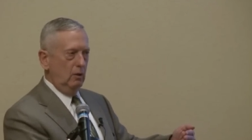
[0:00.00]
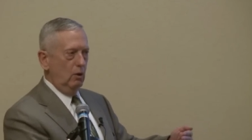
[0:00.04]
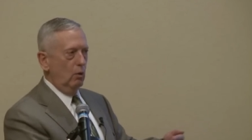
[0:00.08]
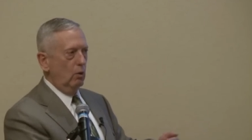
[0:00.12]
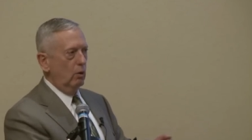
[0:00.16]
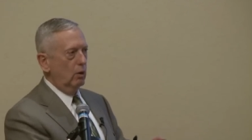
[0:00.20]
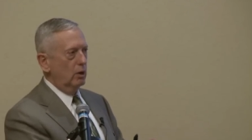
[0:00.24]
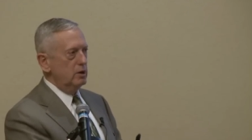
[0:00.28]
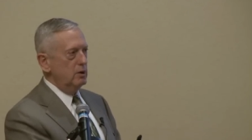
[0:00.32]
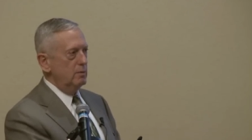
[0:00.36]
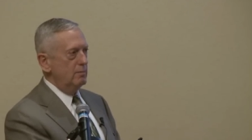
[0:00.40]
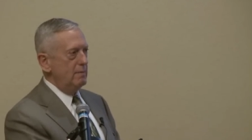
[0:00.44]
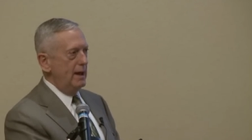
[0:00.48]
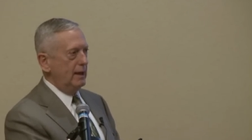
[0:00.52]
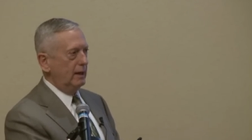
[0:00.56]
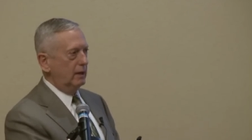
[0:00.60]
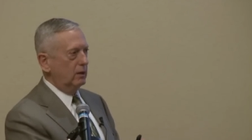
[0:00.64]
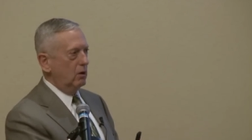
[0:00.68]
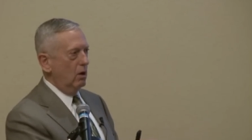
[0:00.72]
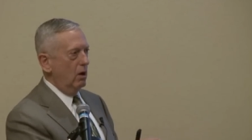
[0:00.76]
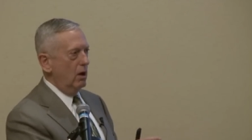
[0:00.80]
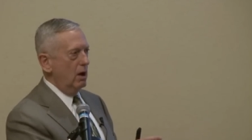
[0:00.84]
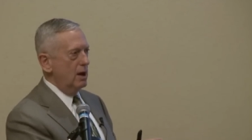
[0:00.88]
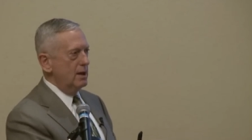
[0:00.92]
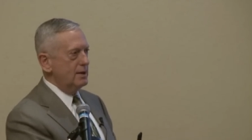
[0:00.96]
Or you make
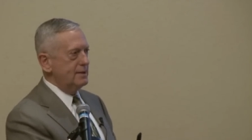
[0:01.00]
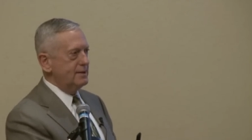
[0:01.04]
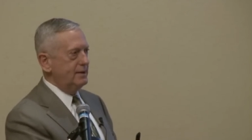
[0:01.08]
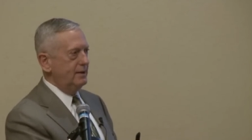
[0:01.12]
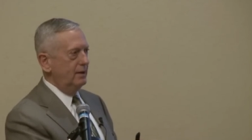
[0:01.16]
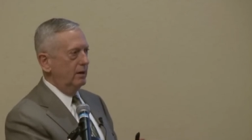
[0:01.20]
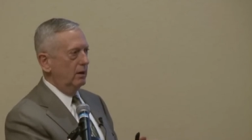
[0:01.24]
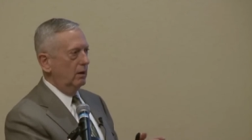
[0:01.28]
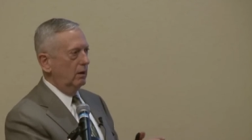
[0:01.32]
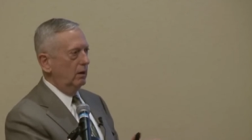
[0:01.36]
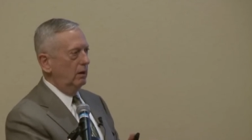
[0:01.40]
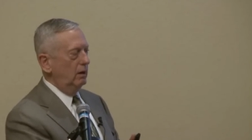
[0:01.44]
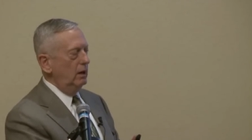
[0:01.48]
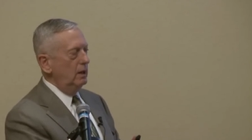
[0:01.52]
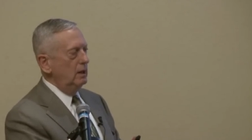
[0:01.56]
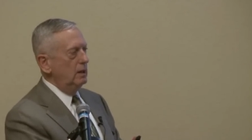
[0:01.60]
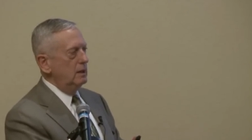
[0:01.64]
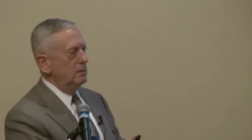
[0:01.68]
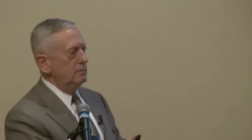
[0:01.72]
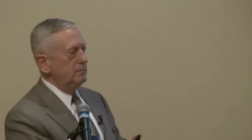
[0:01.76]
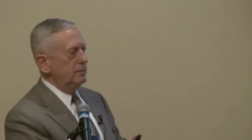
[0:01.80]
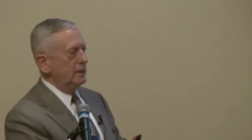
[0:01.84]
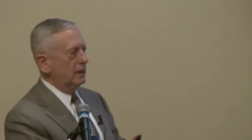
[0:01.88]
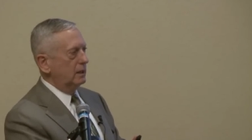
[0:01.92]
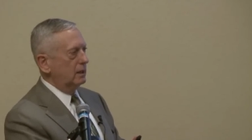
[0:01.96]
cause here
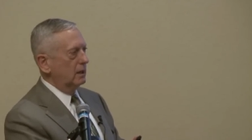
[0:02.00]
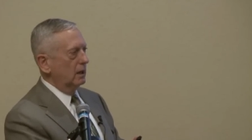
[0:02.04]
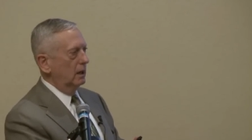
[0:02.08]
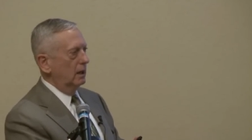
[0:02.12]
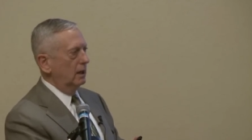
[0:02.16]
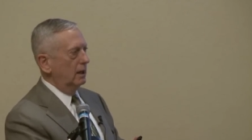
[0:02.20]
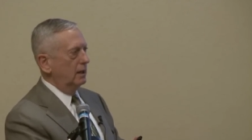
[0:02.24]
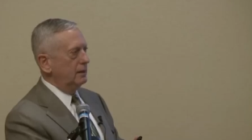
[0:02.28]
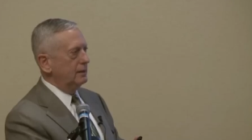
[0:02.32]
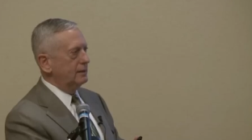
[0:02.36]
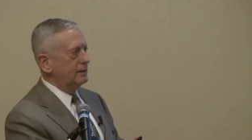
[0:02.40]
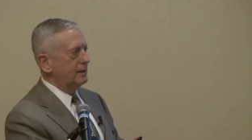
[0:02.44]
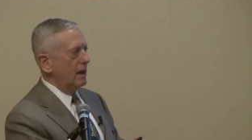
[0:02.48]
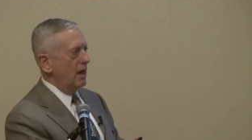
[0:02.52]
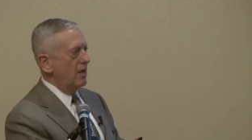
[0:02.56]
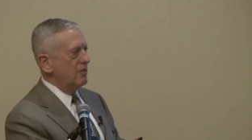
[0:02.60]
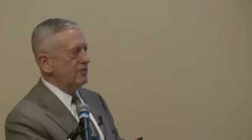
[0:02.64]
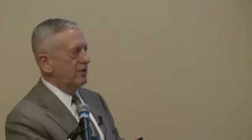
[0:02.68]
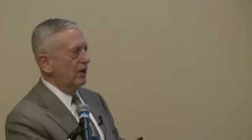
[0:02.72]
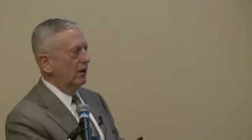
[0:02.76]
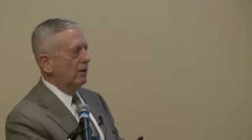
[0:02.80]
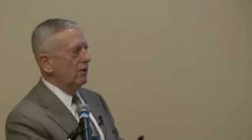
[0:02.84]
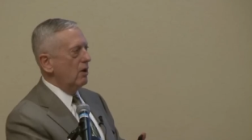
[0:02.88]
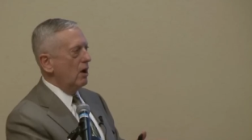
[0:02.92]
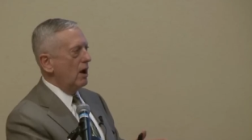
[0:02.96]
because
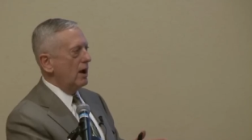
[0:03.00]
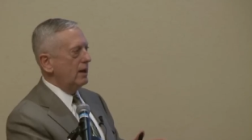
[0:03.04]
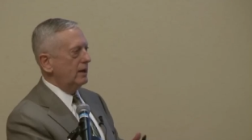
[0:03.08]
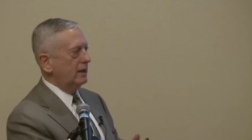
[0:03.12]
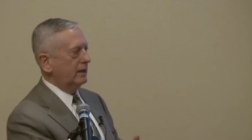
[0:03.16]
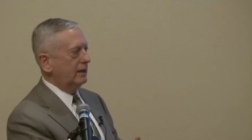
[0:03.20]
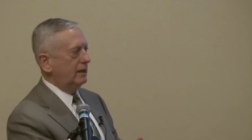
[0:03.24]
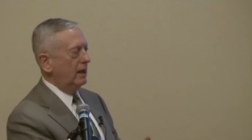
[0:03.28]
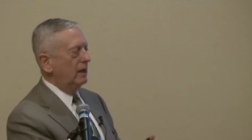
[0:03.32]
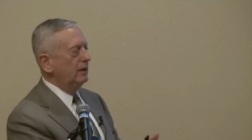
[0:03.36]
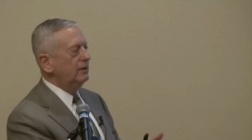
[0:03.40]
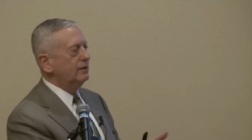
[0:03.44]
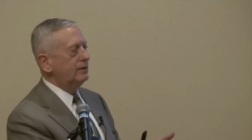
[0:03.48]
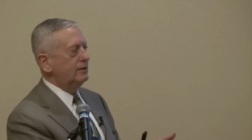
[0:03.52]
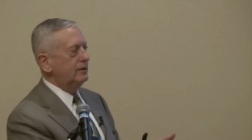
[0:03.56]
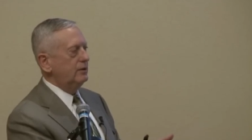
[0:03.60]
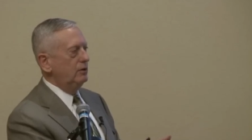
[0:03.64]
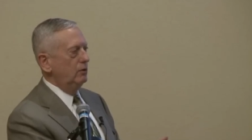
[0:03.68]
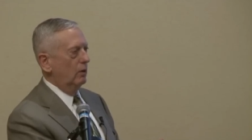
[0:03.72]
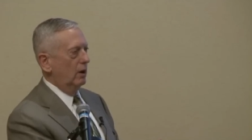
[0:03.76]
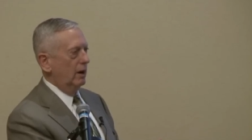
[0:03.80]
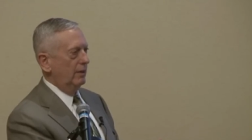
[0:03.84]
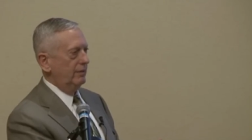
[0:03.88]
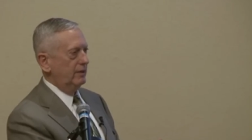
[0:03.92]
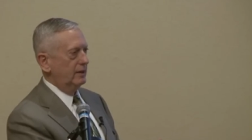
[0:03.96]
they're not against
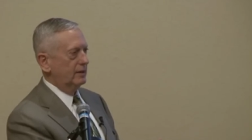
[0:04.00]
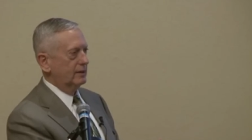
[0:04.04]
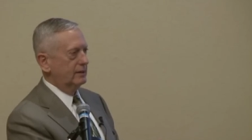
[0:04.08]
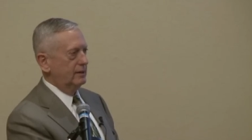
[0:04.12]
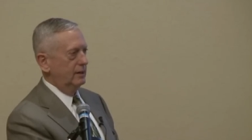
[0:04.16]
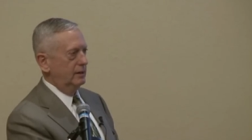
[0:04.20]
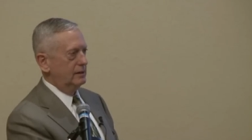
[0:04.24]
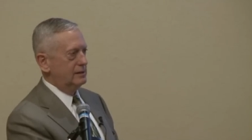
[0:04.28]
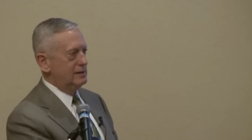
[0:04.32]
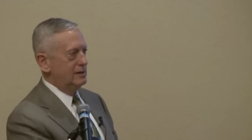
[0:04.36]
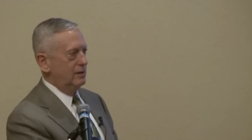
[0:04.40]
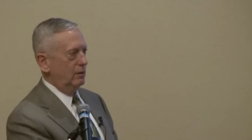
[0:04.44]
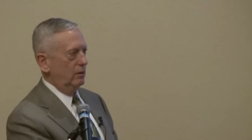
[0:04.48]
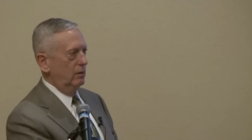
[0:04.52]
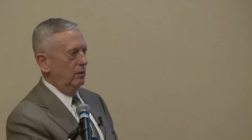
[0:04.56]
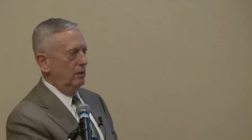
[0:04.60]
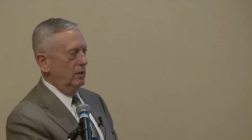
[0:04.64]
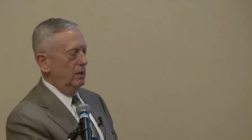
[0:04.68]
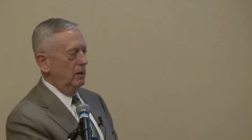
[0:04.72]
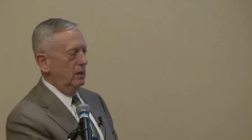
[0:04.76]
you on this issue.